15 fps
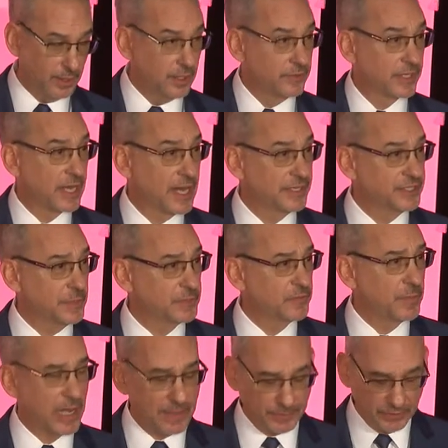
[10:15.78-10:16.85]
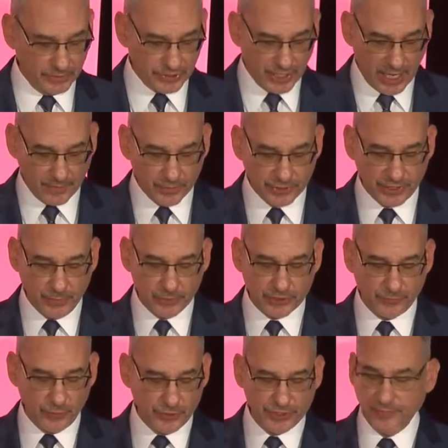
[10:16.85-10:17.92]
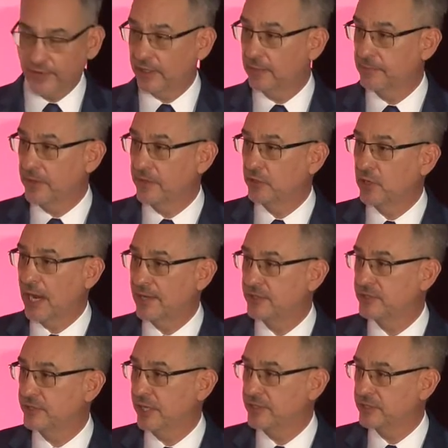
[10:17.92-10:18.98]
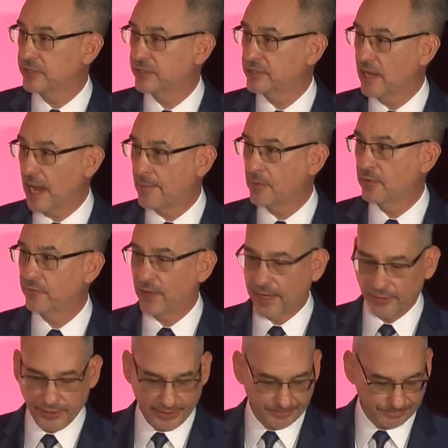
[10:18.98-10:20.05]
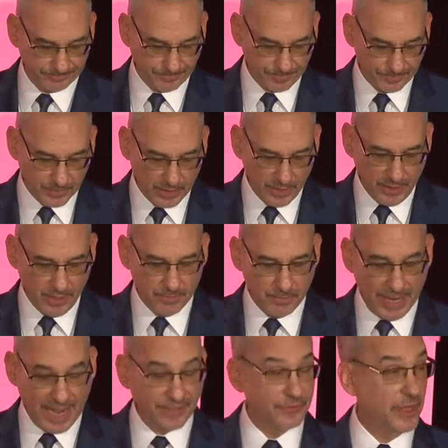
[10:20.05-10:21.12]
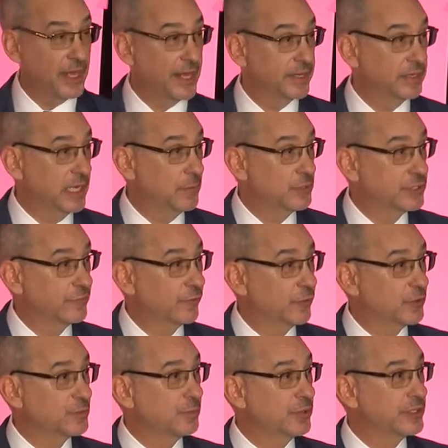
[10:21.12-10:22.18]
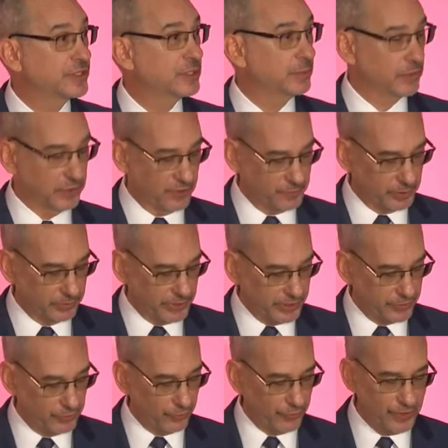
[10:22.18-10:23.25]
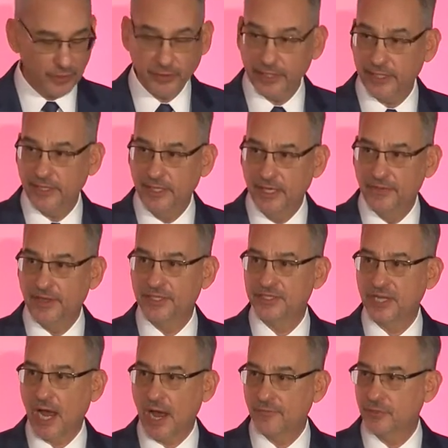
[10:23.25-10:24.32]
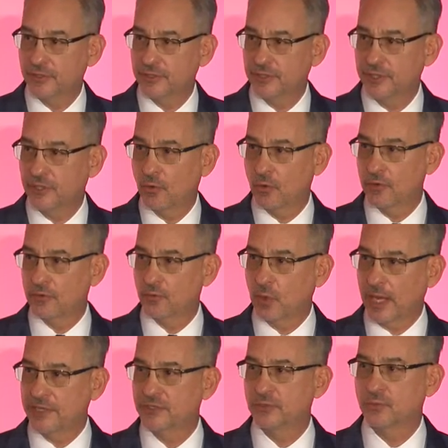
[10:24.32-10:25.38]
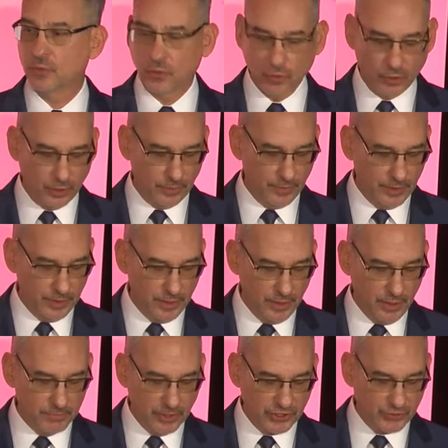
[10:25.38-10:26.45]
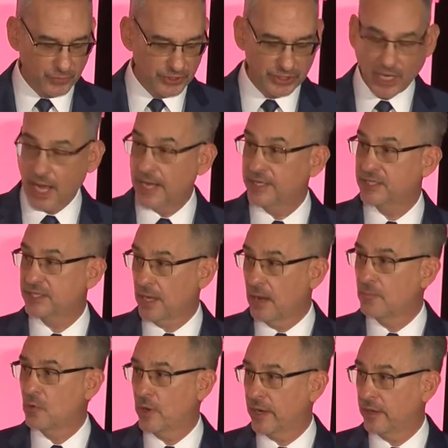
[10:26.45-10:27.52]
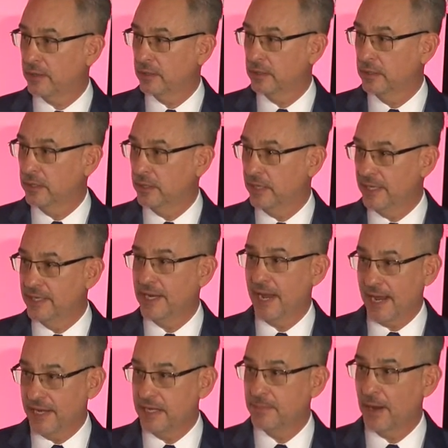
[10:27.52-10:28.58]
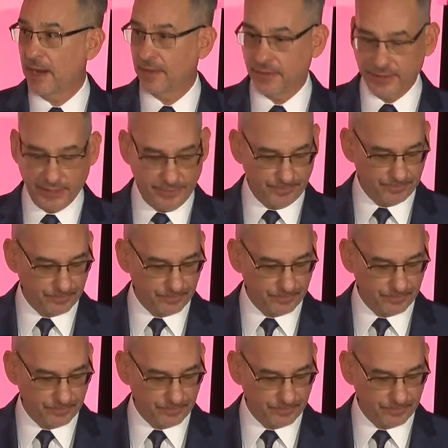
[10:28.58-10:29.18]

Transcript: The concept of popular sovereignty was first developed in the United States at the time of the founding. Back then, it was a first principle of political theory that sovereignty, or the right to rule, must reside somewhere in any polity.